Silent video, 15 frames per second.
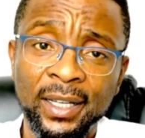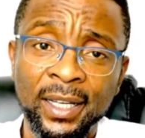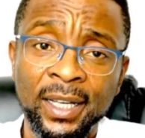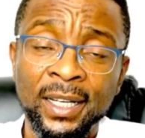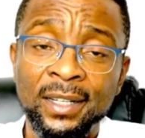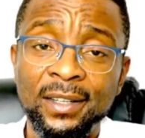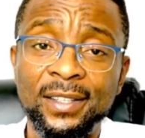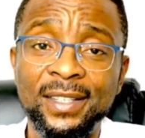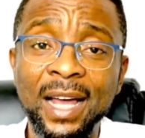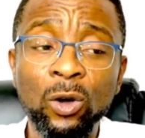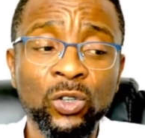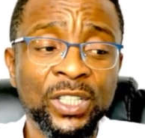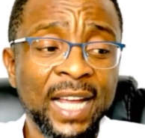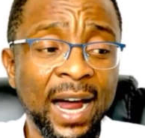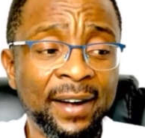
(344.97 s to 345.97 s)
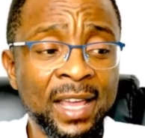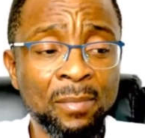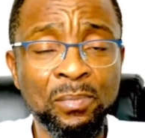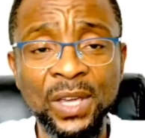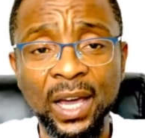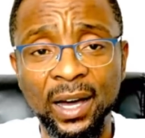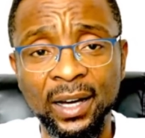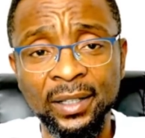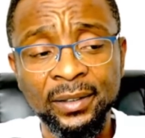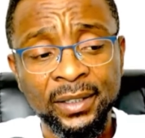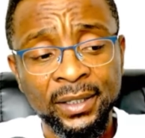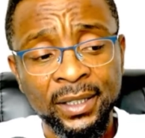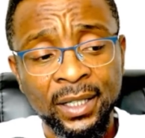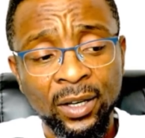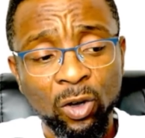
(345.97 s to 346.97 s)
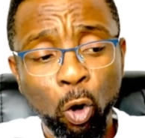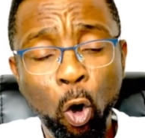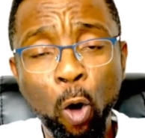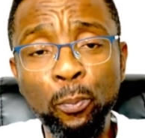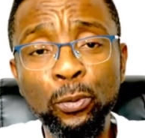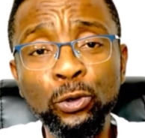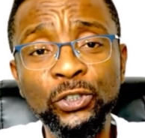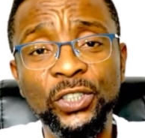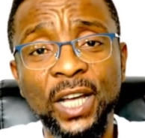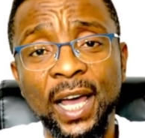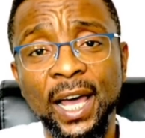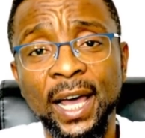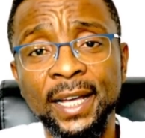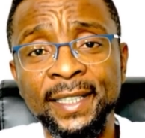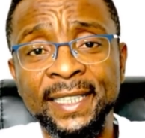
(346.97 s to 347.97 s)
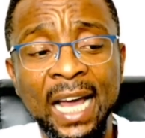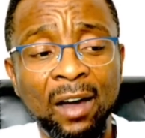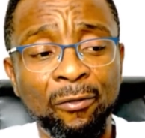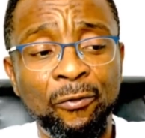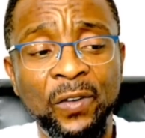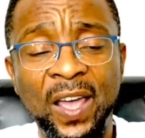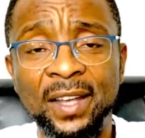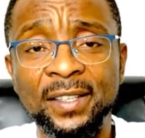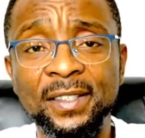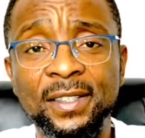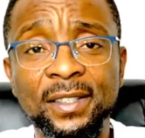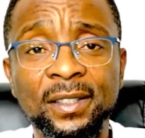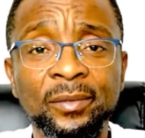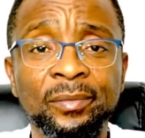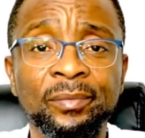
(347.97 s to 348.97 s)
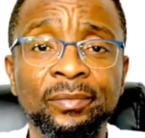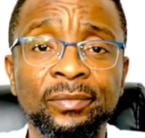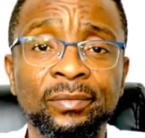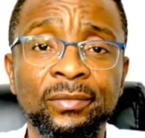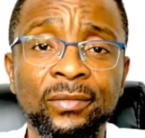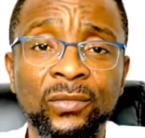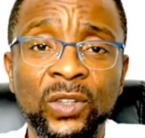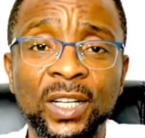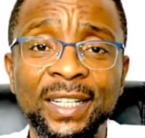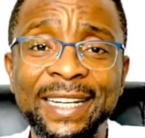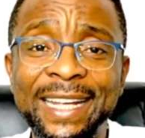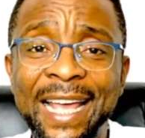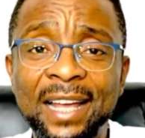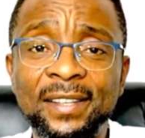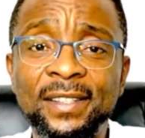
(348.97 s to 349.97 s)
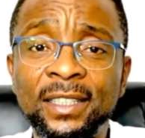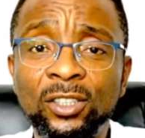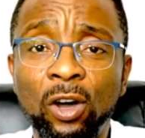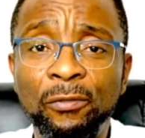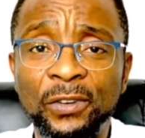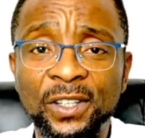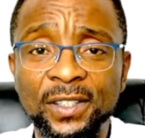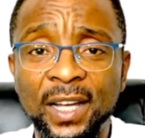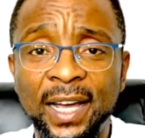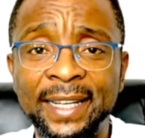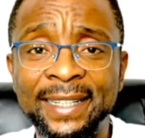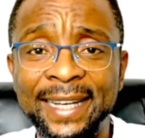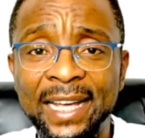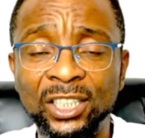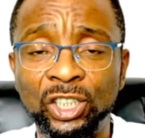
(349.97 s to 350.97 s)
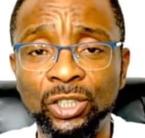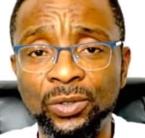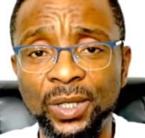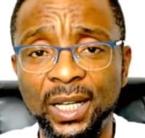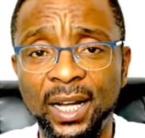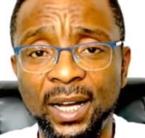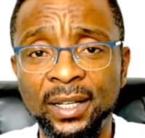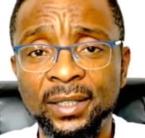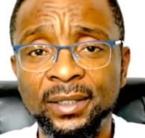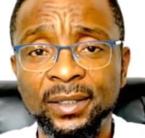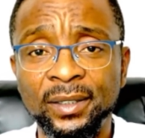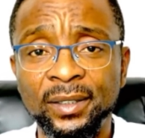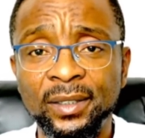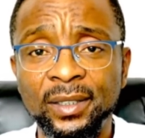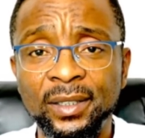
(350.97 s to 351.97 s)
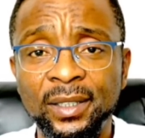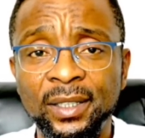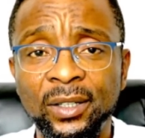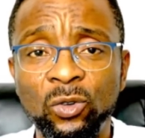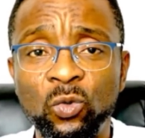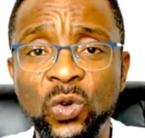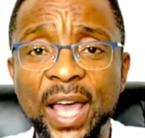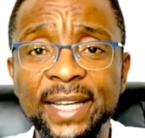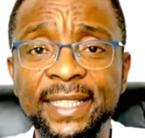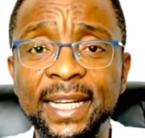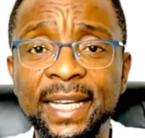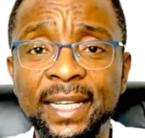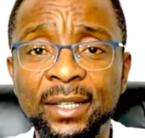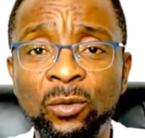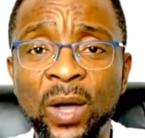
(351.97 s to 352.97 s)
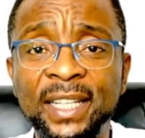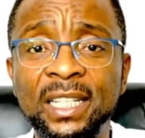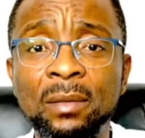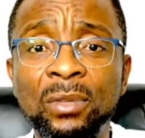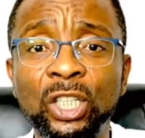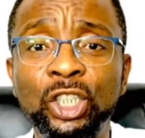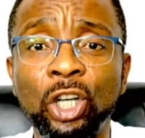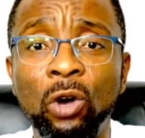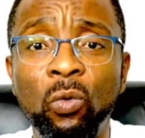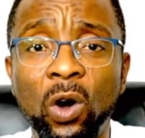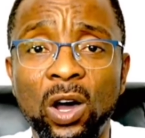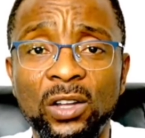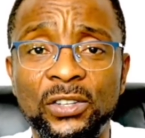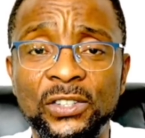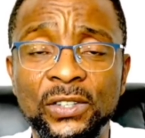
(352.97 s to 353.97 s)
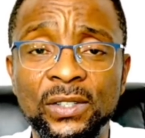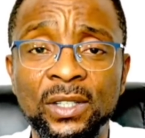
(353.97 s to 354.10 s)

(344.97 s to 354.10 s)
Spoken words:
Saudi Arabia opened their first liaison officer in Nigeria, where the mission was